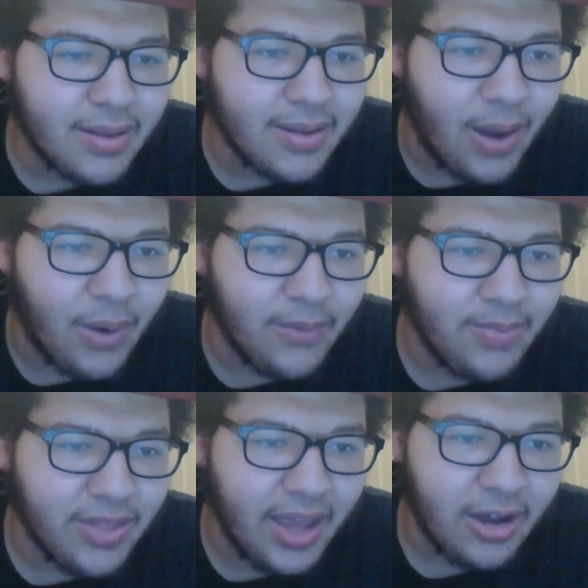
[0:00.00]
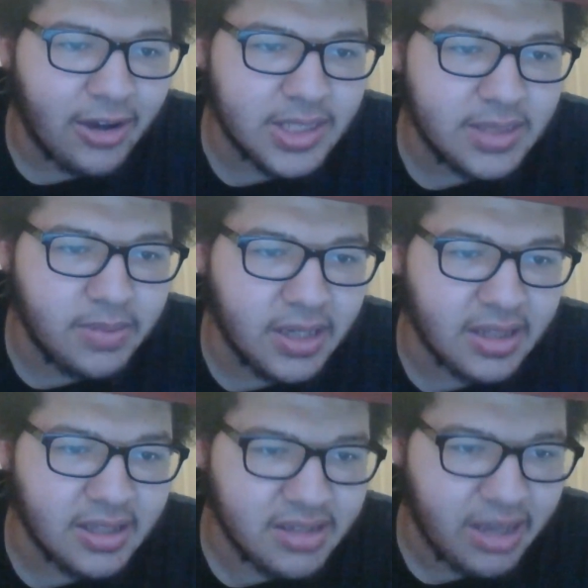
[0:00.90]
Oh, they all speak
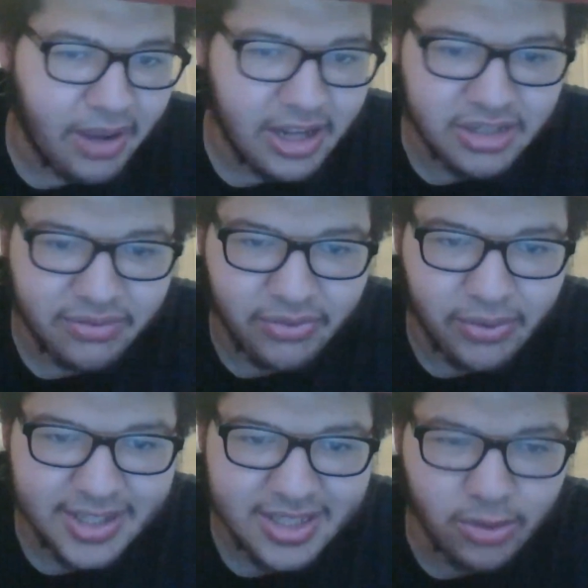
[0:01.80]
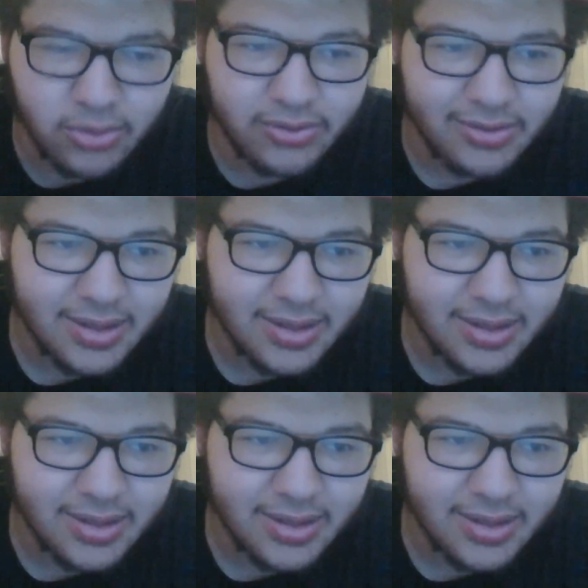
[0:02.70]
in the same ancient voice. Oof.